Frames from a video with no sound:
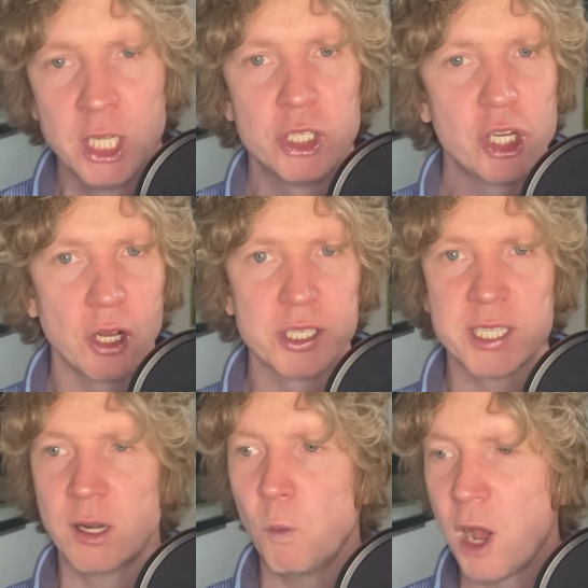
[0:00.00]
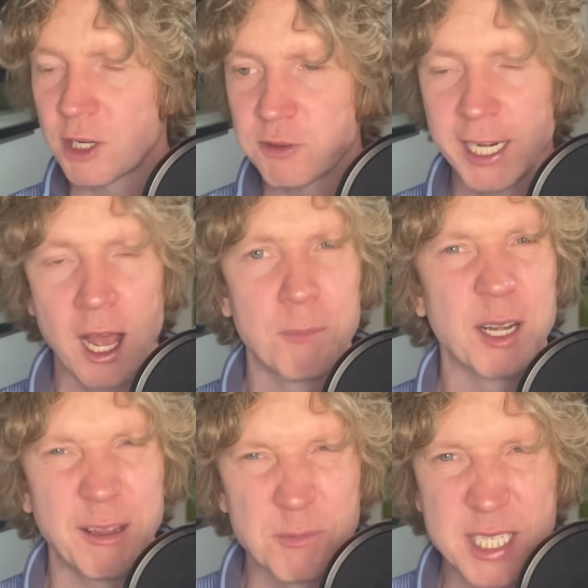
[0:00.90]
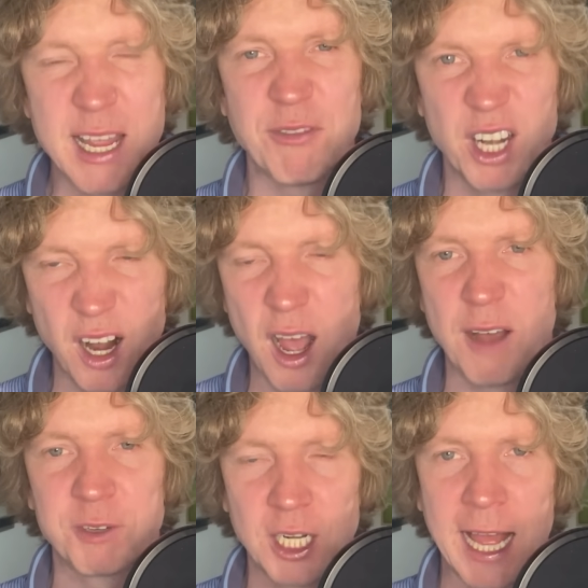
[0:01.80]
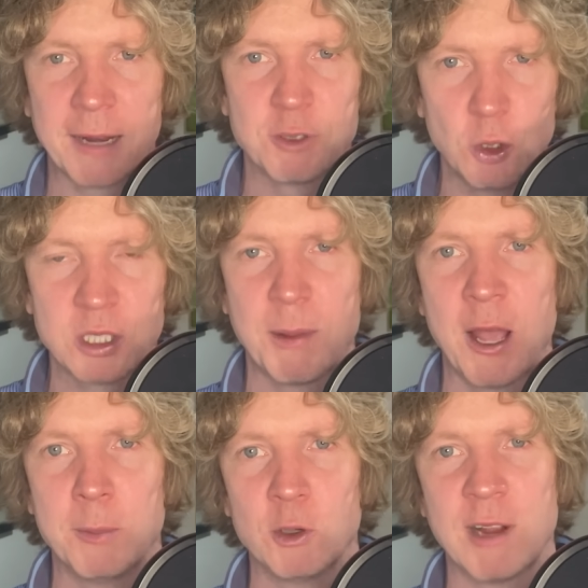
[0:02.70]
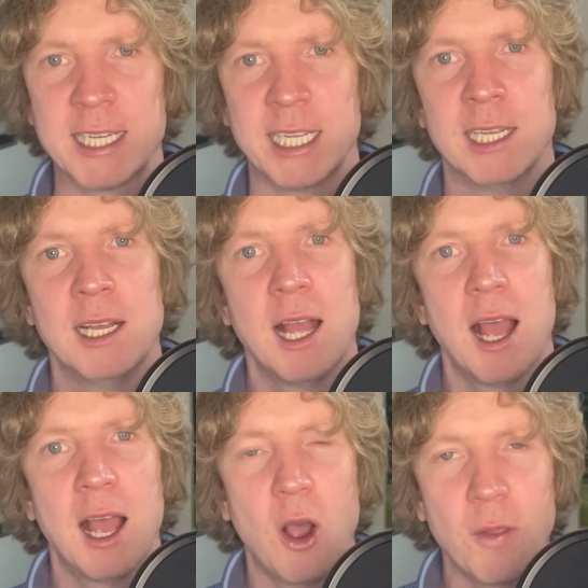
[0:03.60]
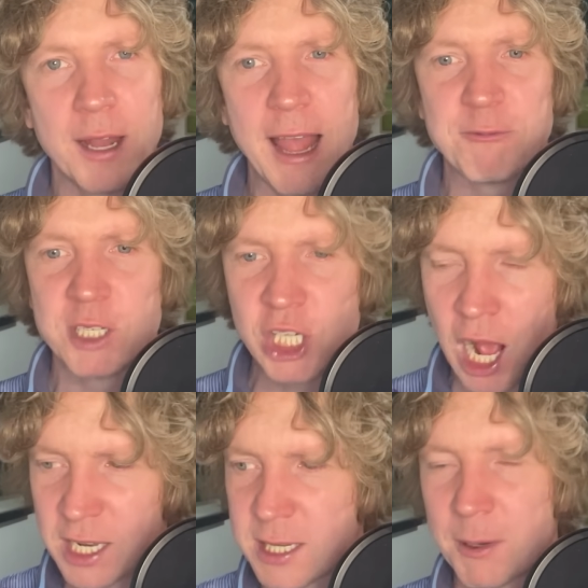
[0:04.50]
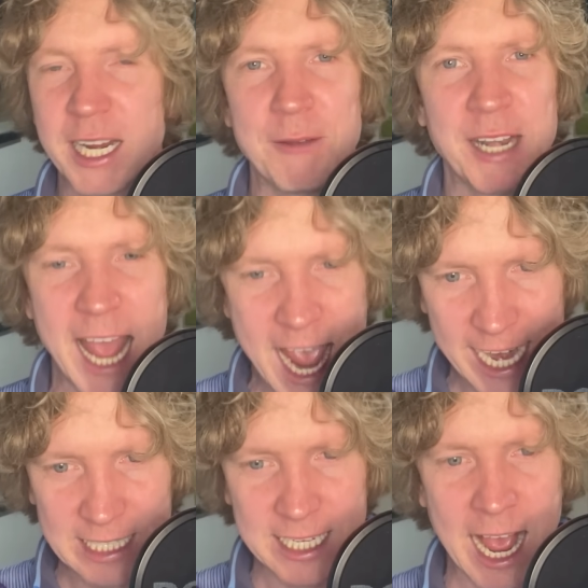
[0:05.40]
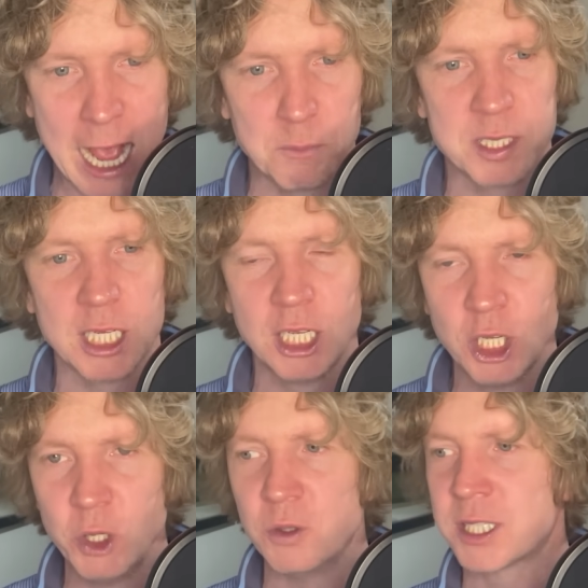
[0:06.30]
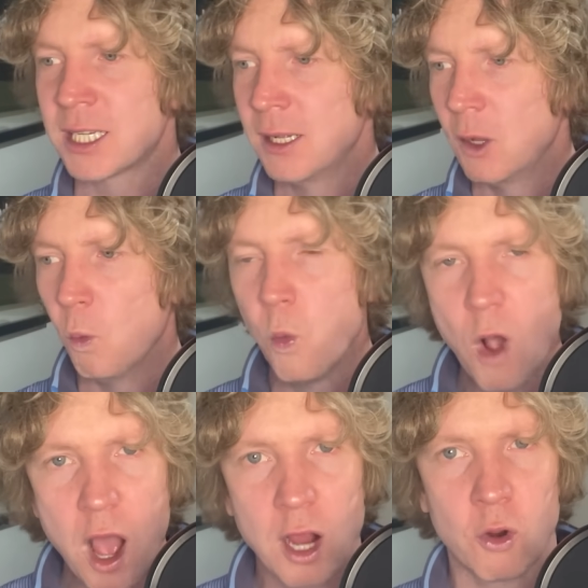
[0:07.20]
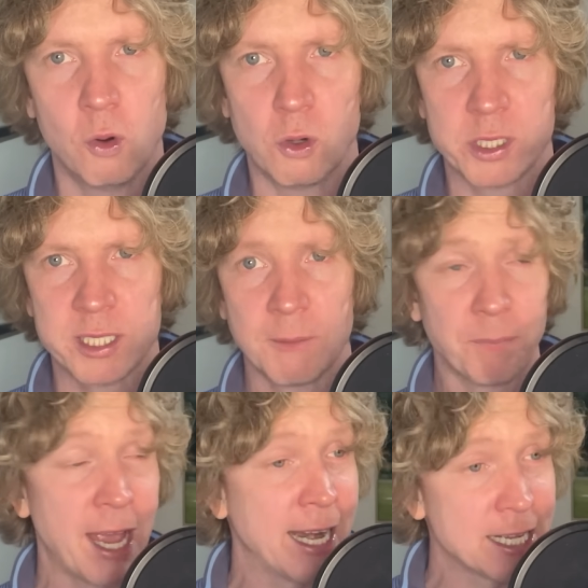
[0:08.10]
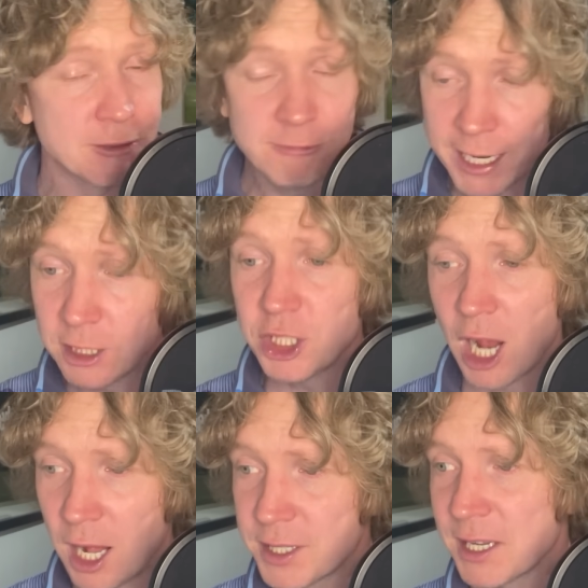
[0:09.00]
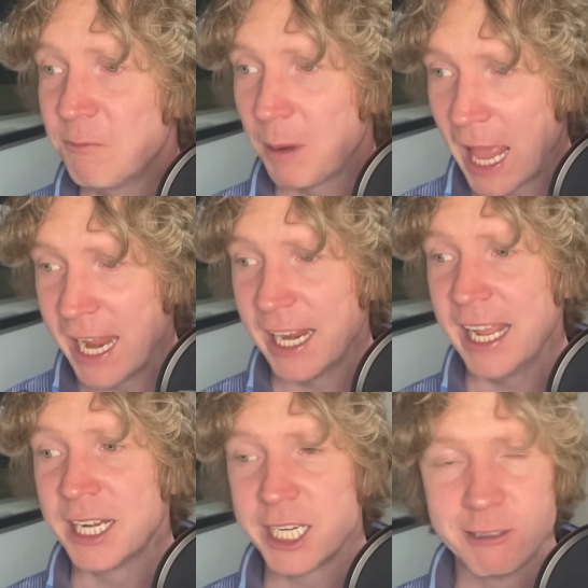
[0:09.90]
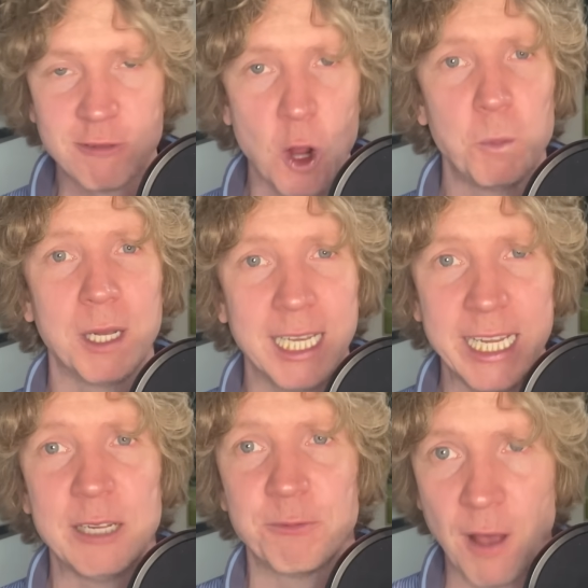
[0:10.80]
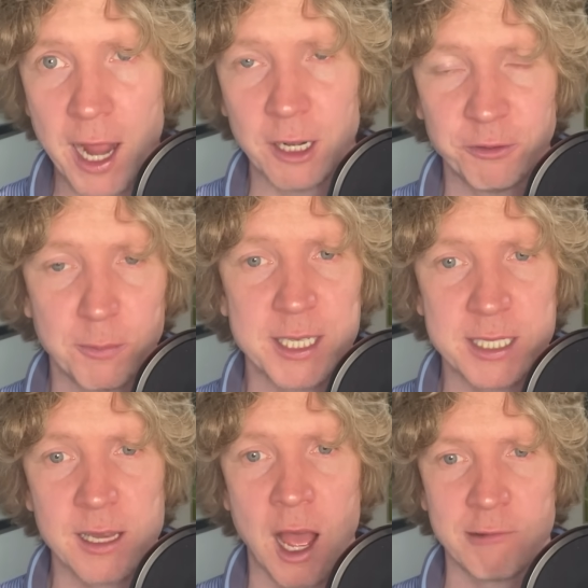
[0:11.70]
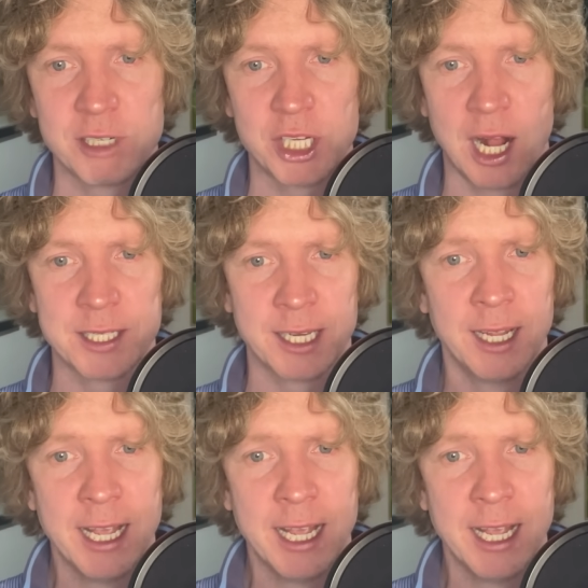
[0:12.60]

Johnson worked really hard. I'm going to give him 7.5. Good lad. I've talked about him already. On the left, Richarlison, I'm going to give an 8. Absolute workhorse. And has a real chance of playing in a Europa League final from the start, Richarlison.